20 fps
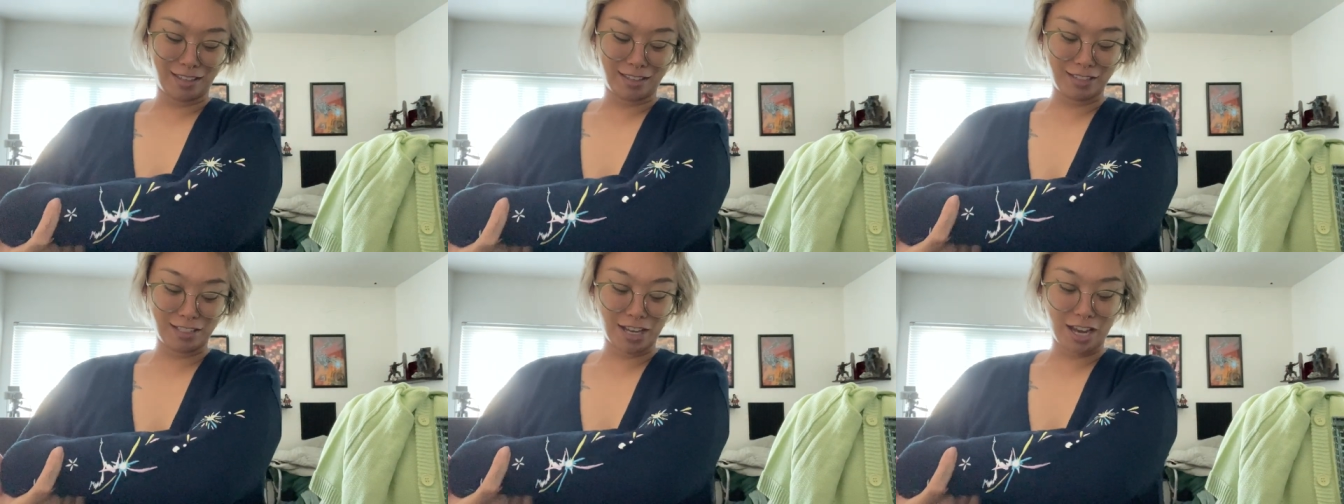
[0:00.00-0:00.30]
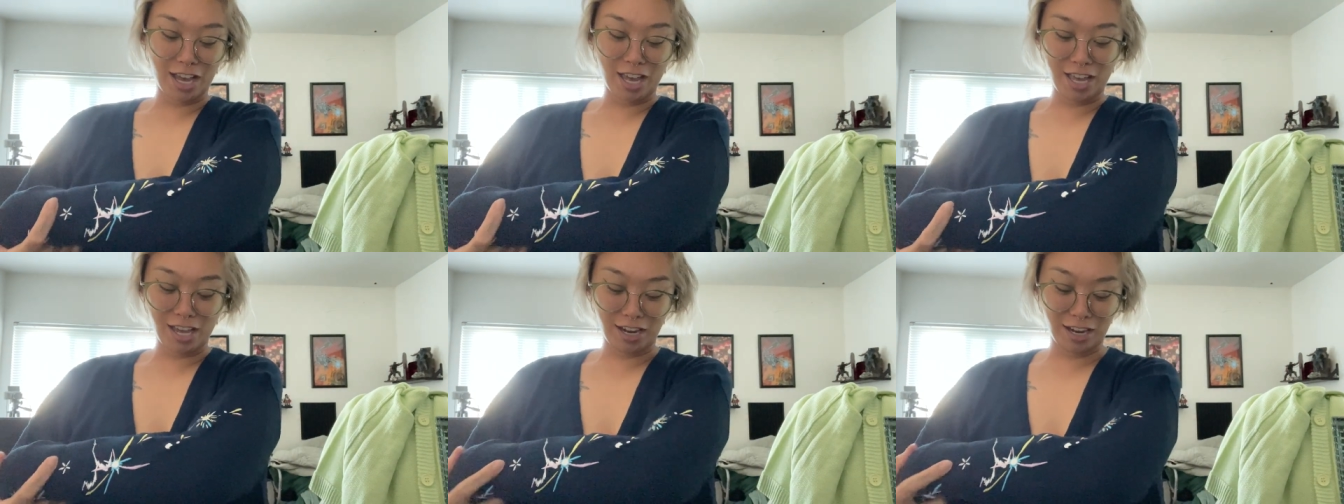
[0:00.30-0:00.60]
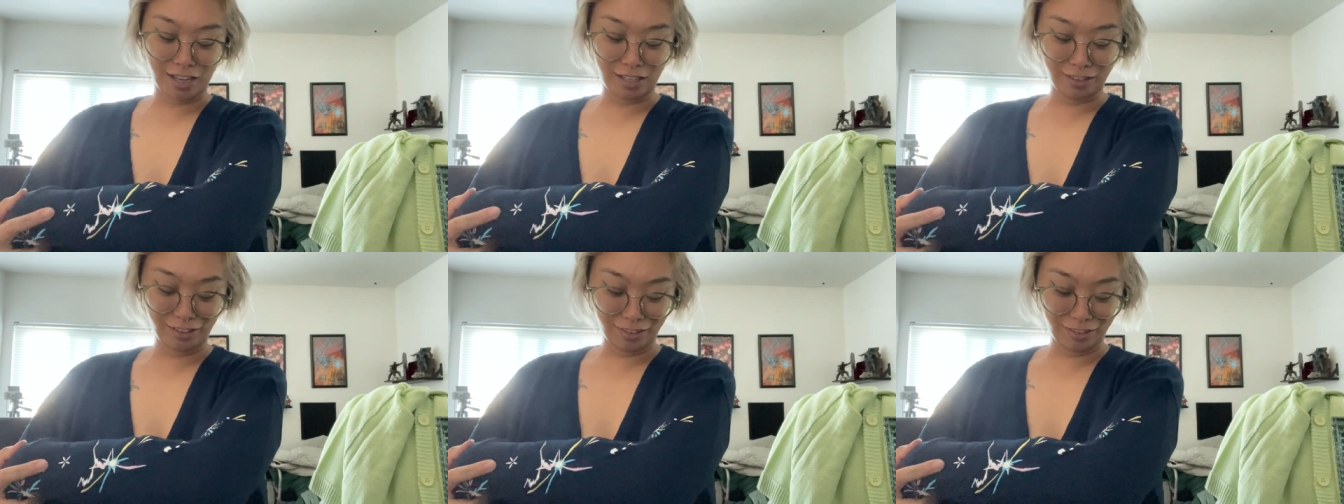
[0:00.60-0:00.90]
Dying
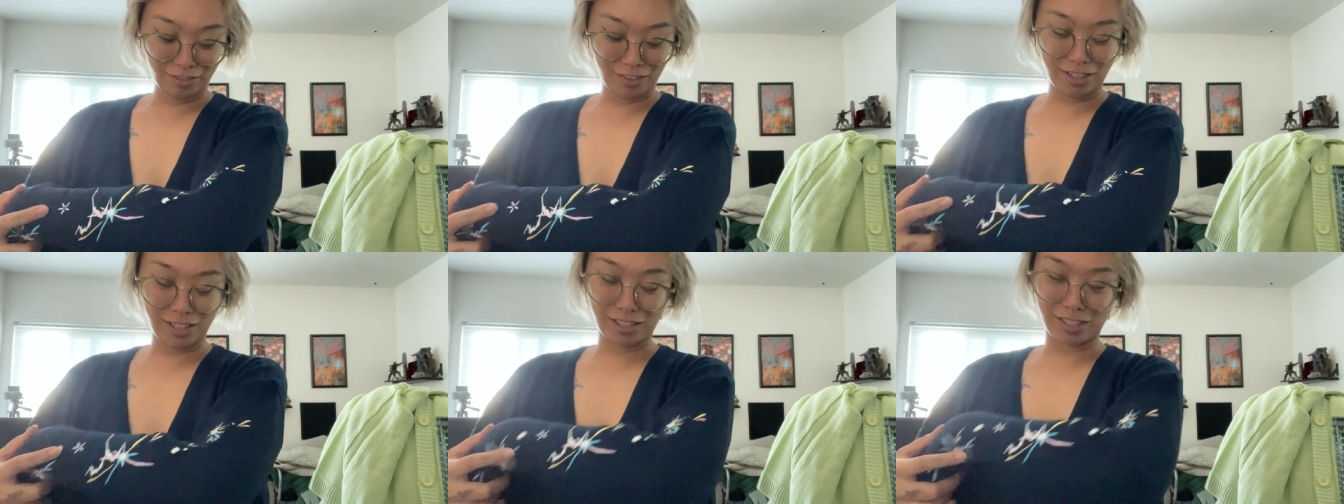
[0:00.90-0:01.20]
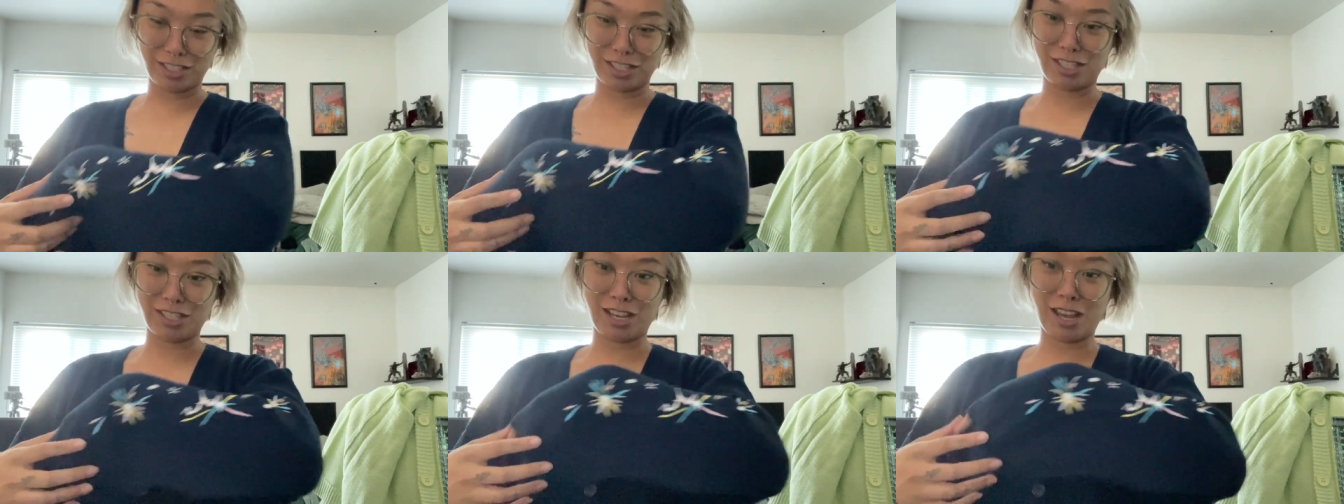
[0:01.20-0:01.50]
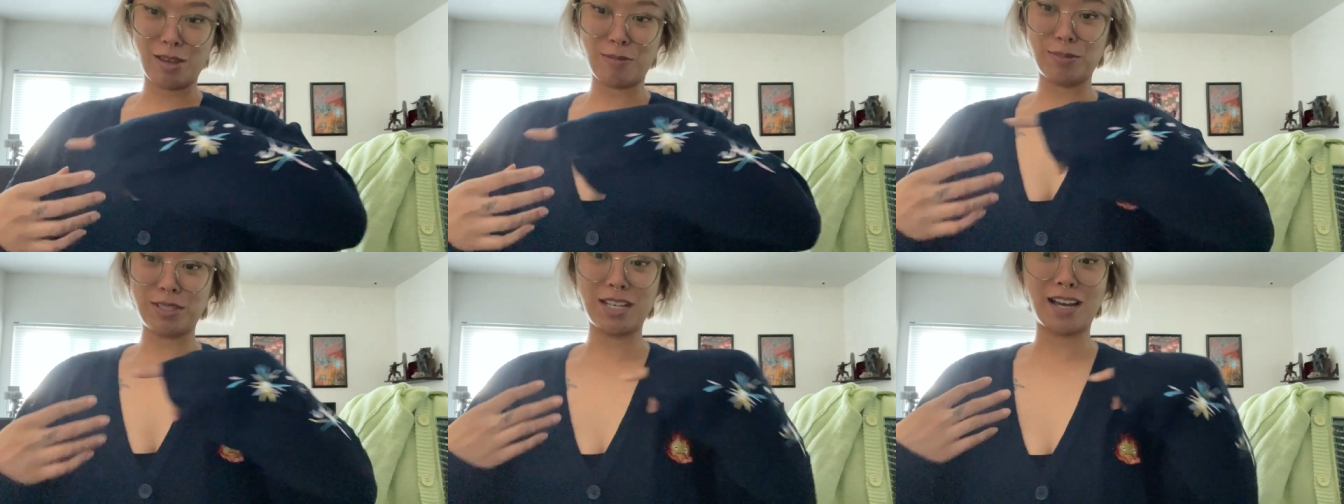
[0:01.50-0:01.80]
and living at the
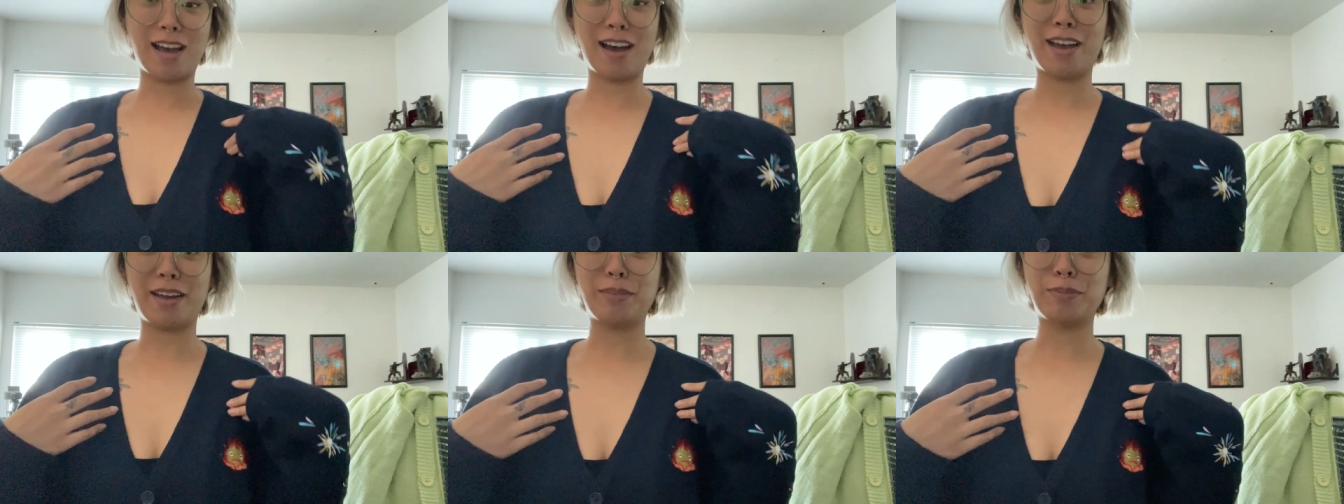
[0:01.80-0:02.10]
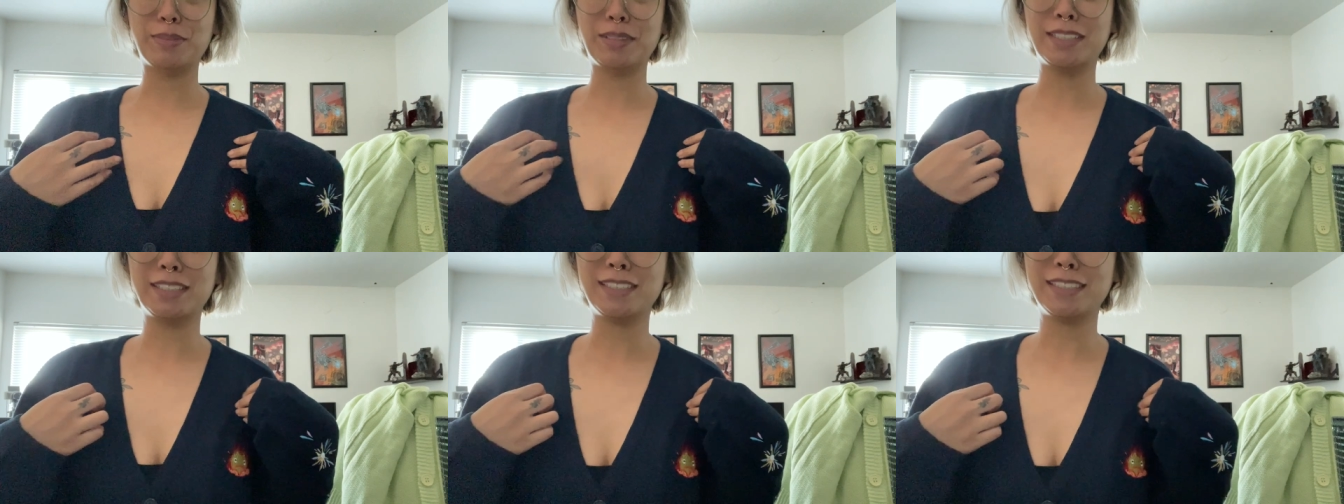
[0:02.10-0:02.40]
same time